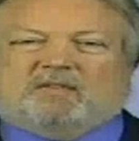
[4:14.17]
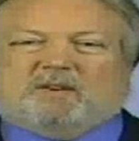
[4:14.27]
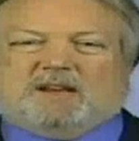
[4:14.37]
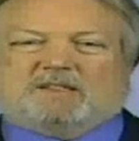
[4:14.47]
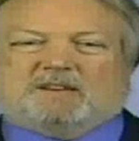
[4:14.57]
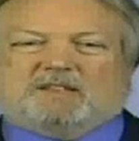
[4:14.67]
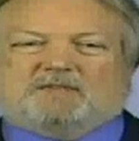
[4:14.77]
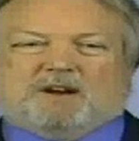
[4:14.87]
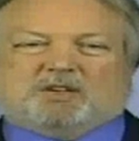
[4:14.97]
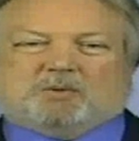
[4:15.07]
facing these
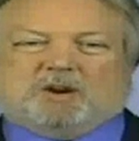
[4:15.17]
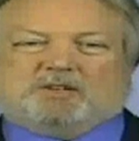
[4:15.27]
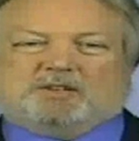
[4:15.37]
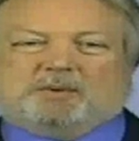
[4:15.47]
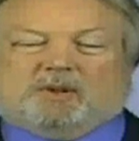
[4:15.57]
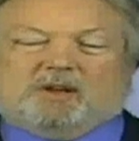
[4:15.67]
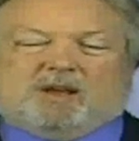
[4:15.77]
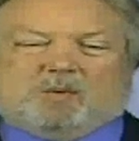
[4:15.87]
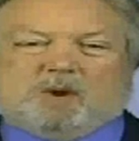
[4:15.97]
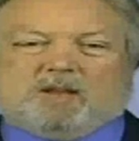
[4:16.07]
fluctuations really
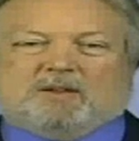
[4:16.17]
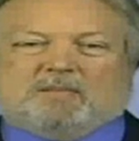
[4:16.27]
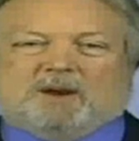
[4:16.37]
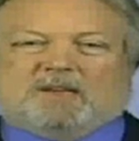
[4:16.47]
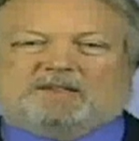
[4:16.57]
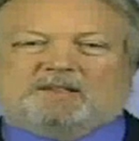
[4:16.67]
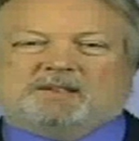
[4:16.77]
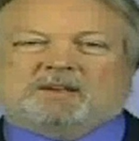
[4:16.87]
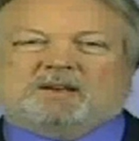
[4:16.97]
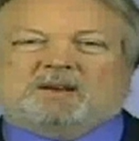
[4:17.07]
on a weekly
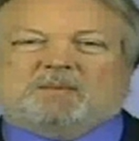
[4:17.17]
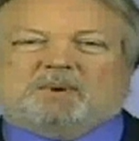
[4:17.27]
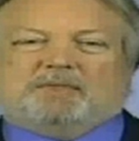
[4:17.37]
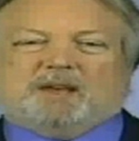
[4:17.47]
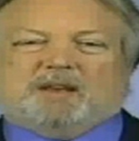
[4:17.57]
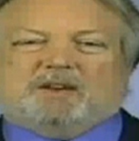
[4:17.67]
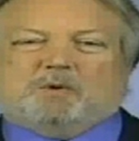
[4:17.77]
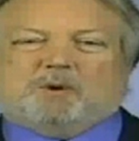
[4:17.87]
basis. But they